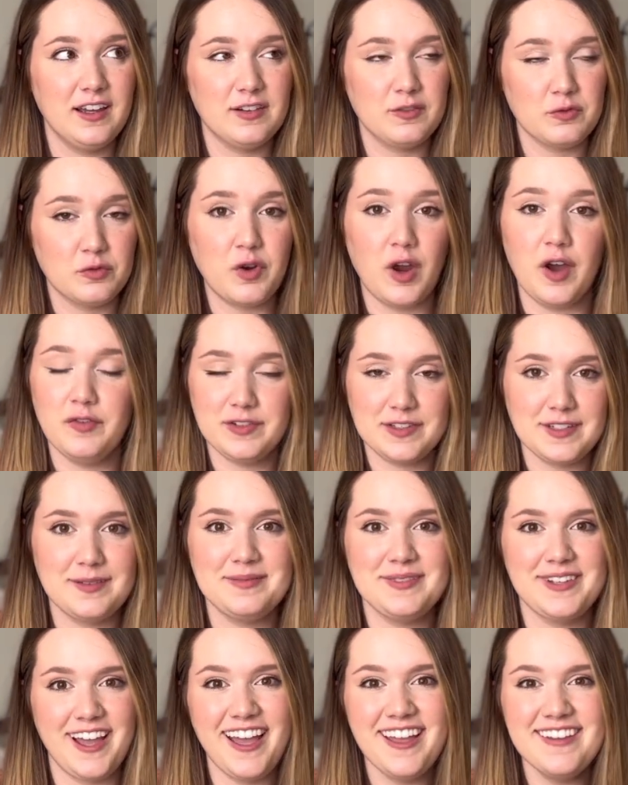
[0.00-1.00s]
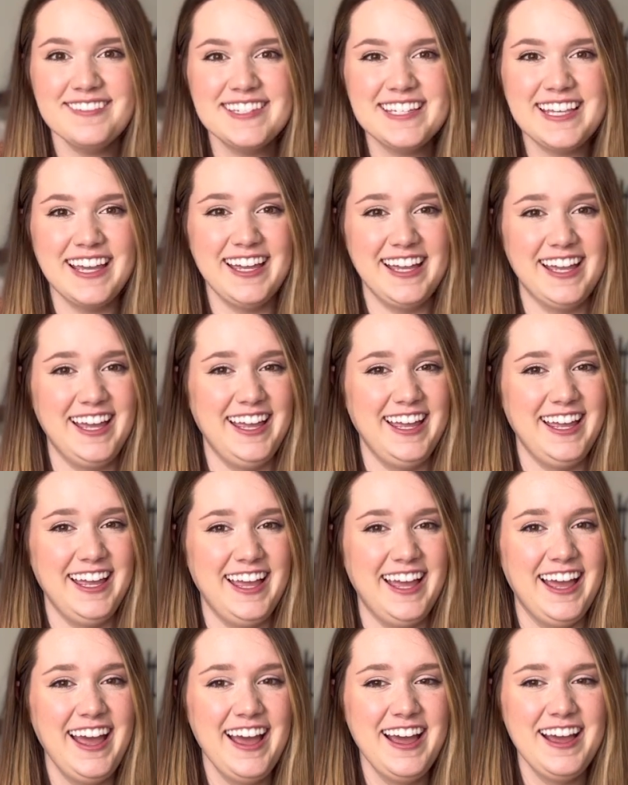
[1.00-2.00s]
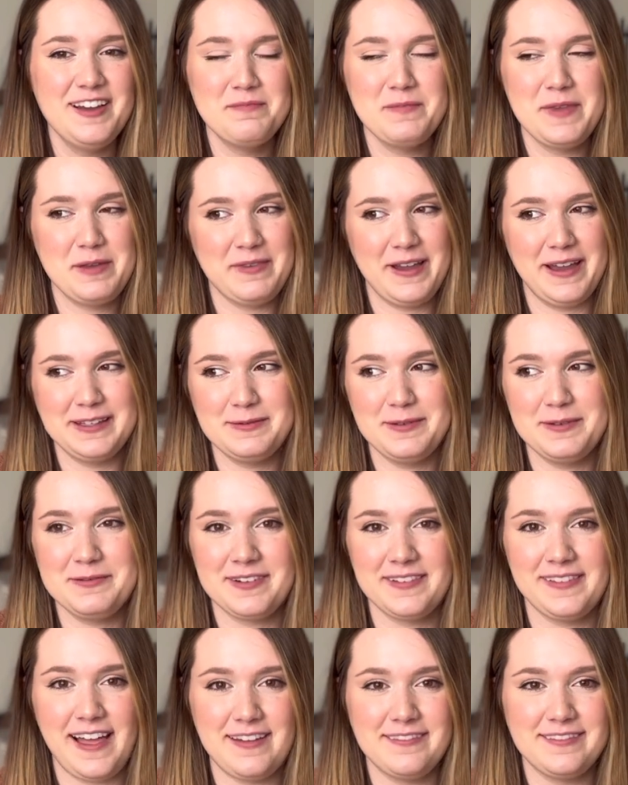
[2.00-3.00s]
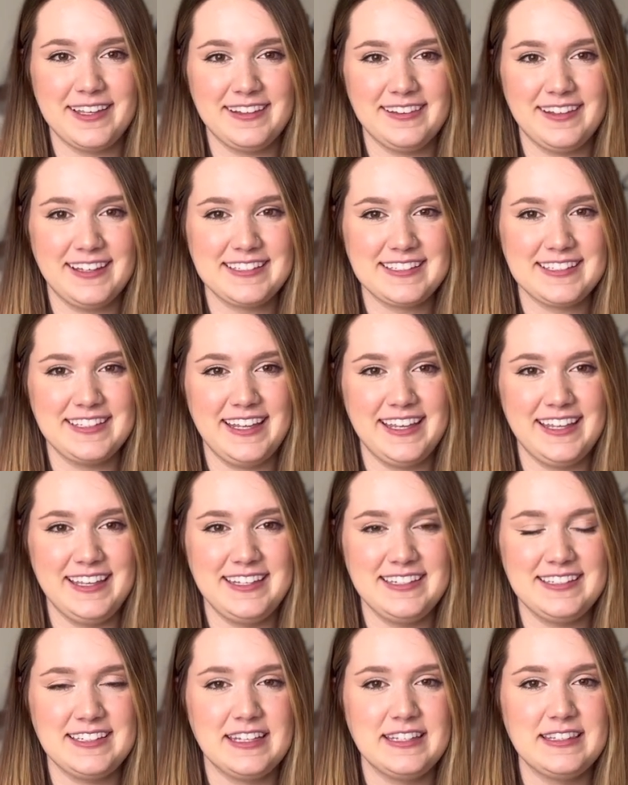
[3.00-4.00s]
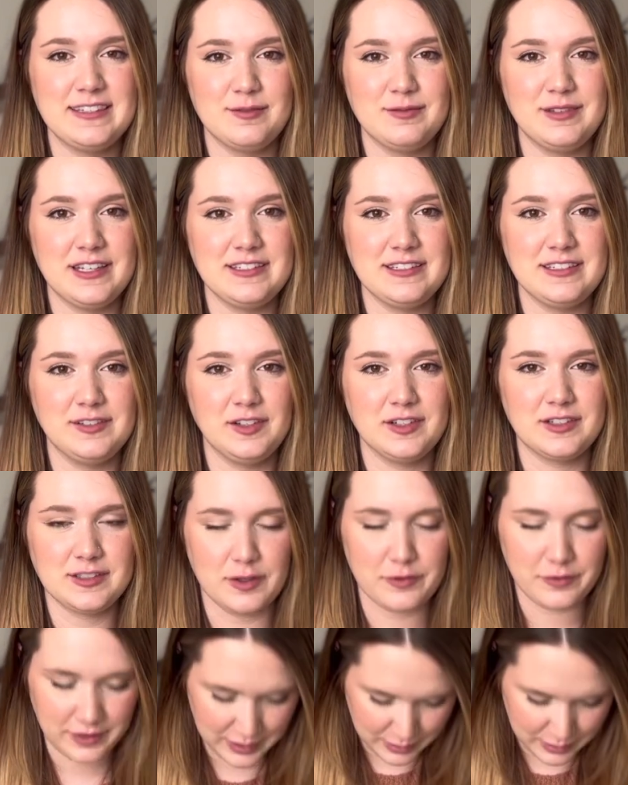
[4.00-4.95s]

rough sometimes. Me and my husband were laughing last night. He said sometimes he looks over and